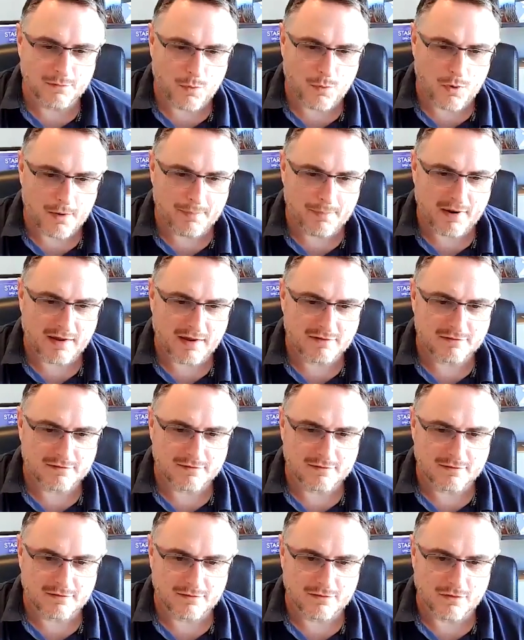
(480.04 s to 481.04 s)

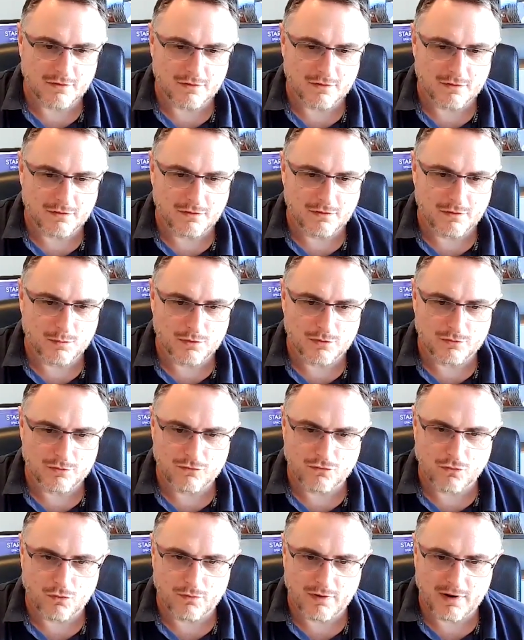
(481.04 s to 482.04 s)
workplace that you want to
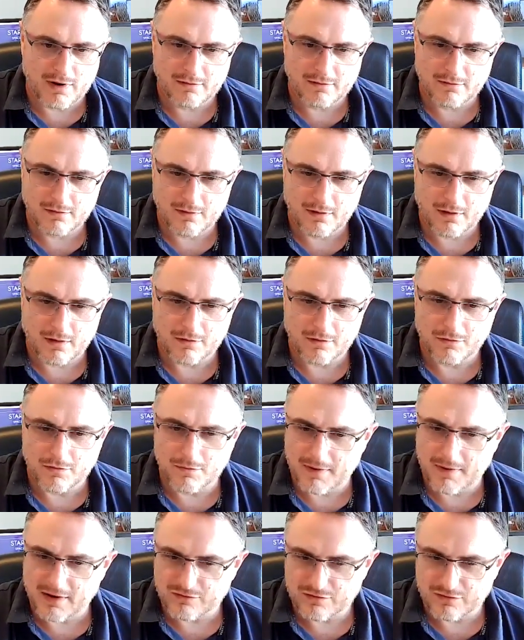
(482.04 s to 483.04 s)
draw in? You
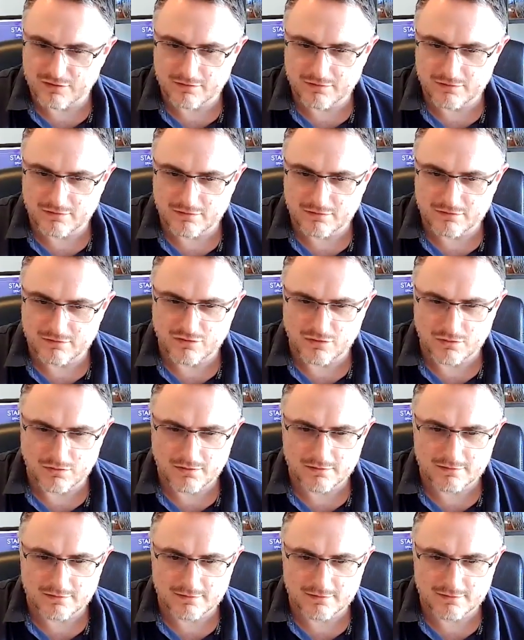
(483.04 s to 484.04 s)
mentioned
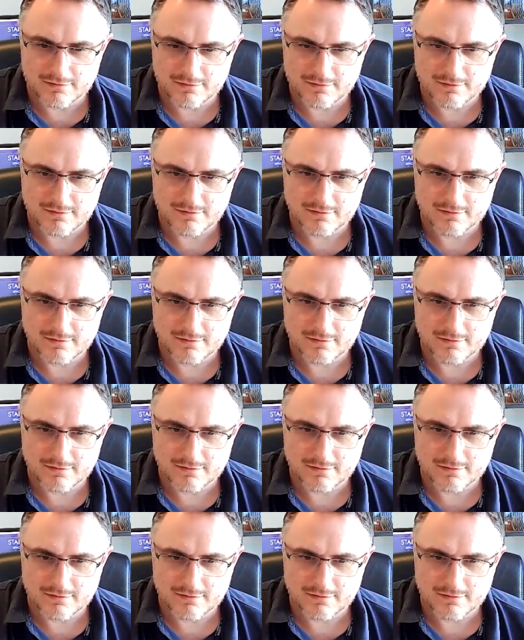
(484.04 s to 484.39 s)
students.